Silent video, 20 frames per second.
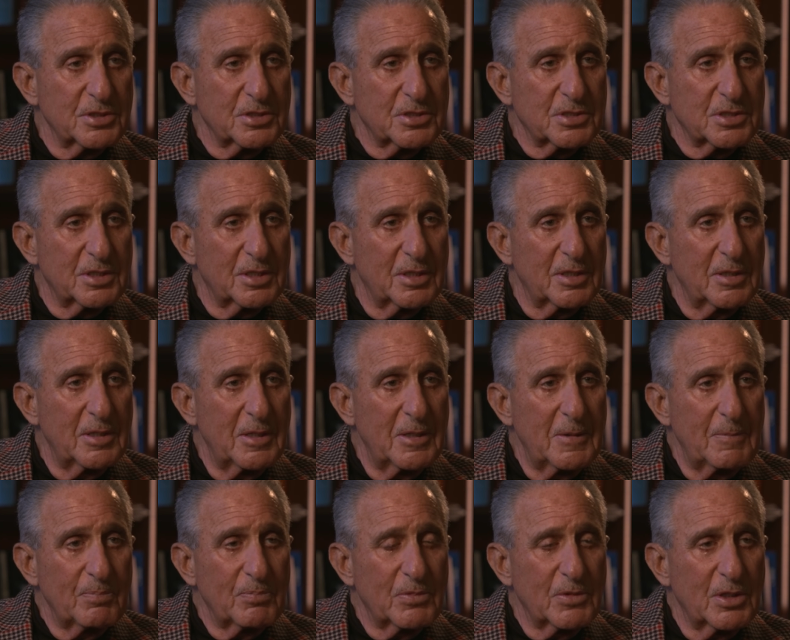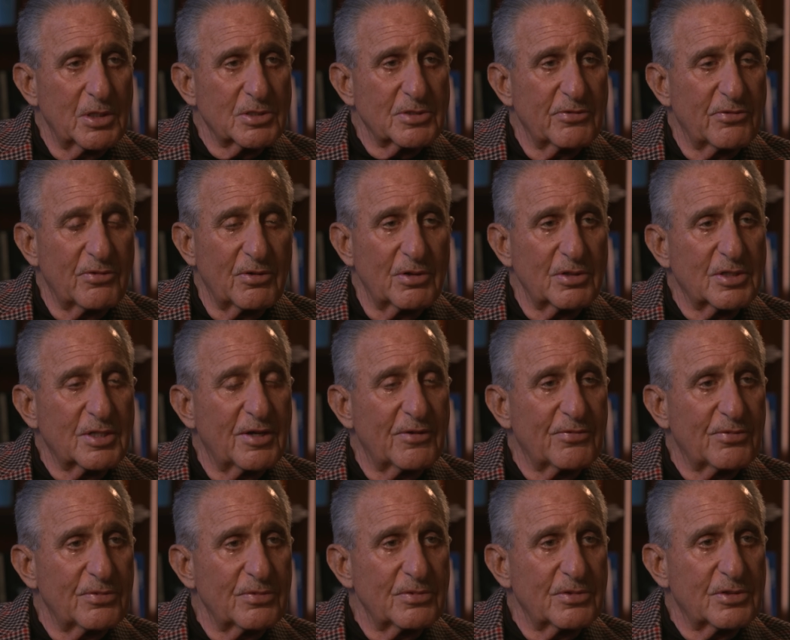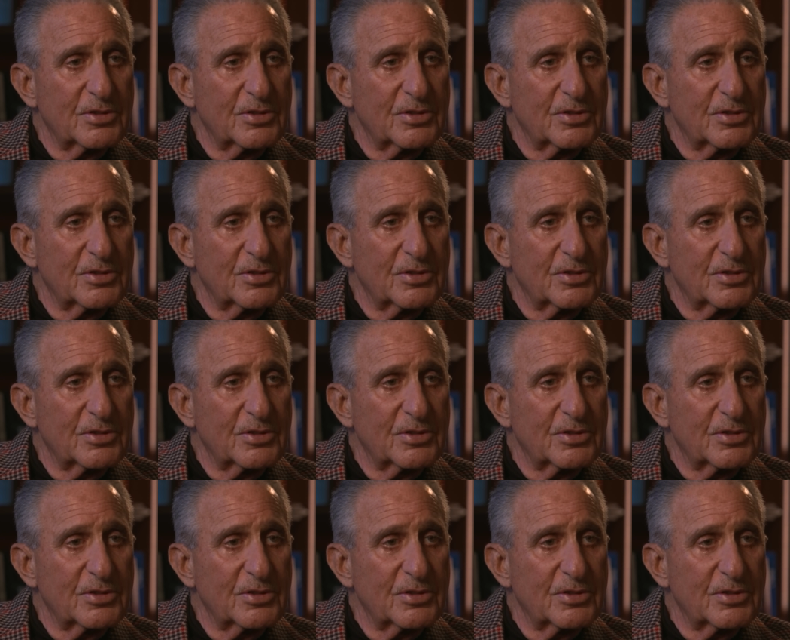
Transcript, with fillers: It's, uh, it's a very tough,